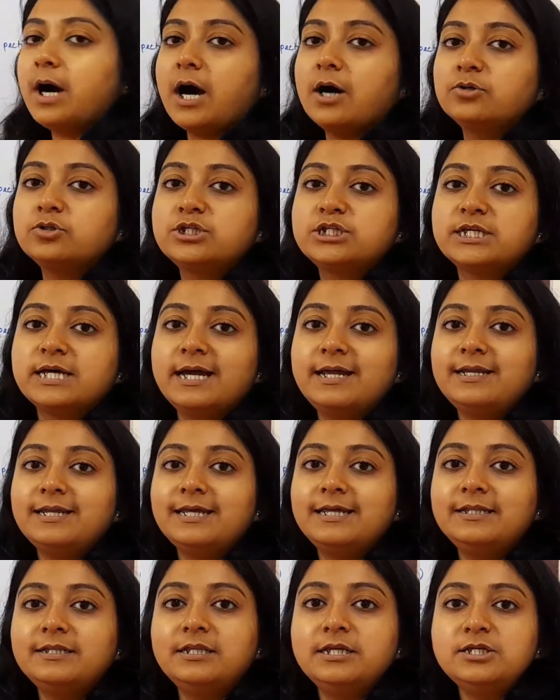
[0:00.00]
outside
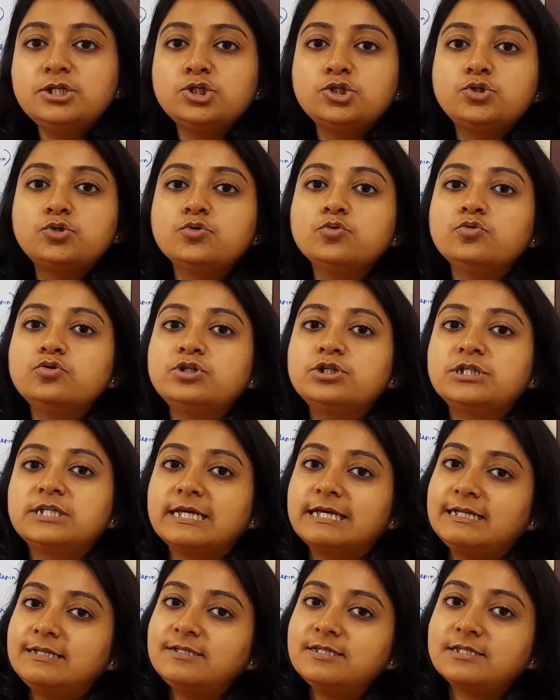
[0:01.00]
in this
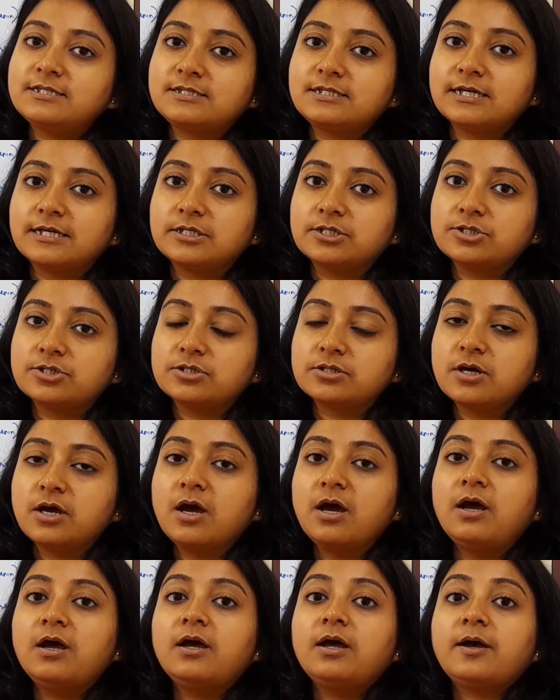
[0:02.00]
2-cell stage.
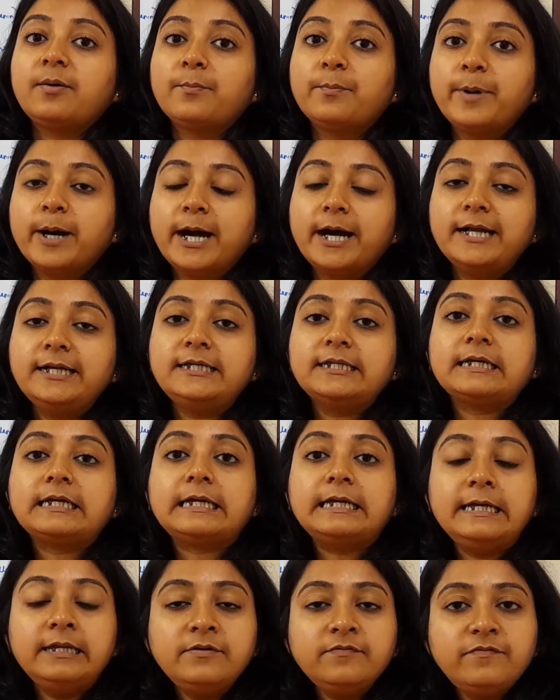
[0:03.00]
But
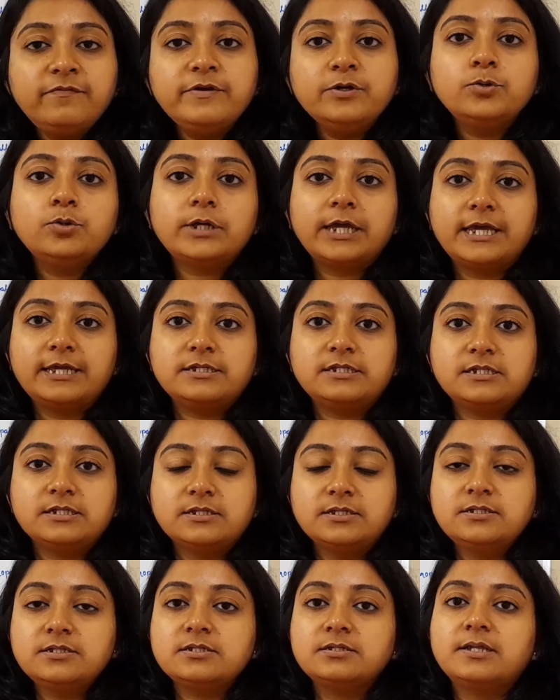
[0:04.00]
in few
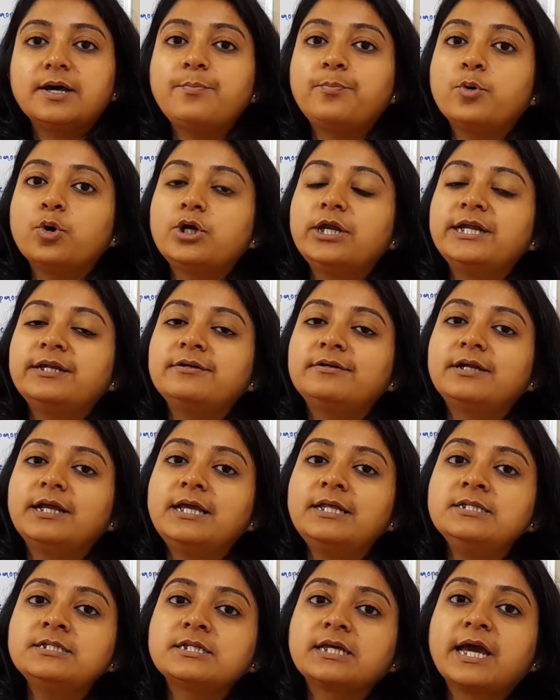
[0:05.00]
cases the pollen
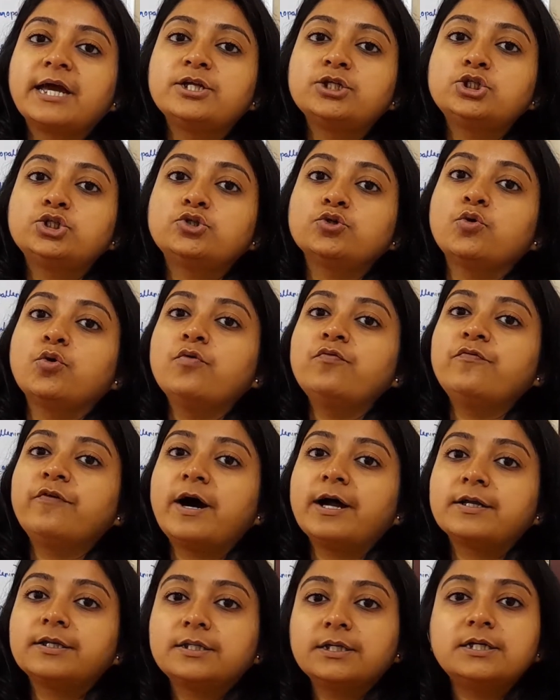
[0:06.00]
grains can show
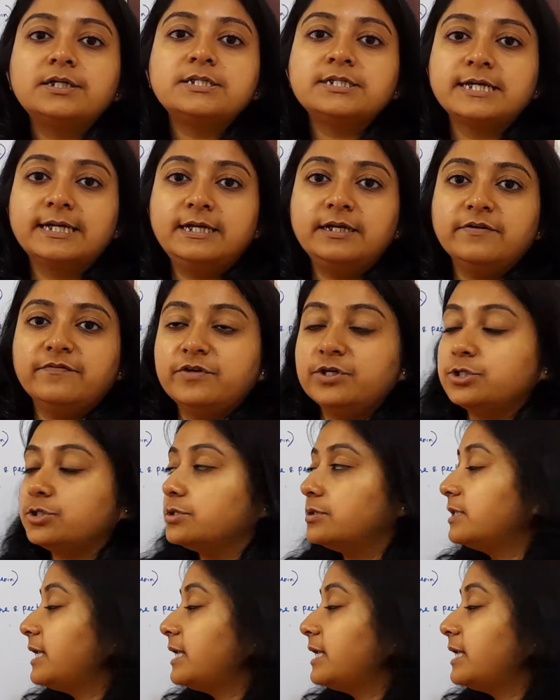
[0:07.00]
further cell division,